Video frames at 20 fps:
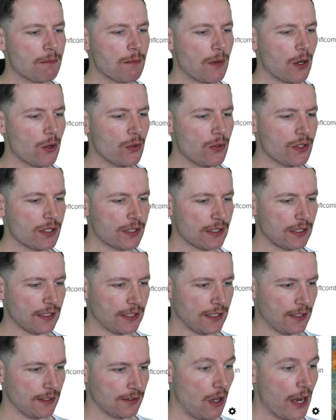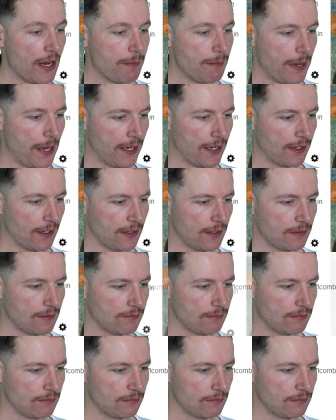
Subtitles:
Mosley, linebacker.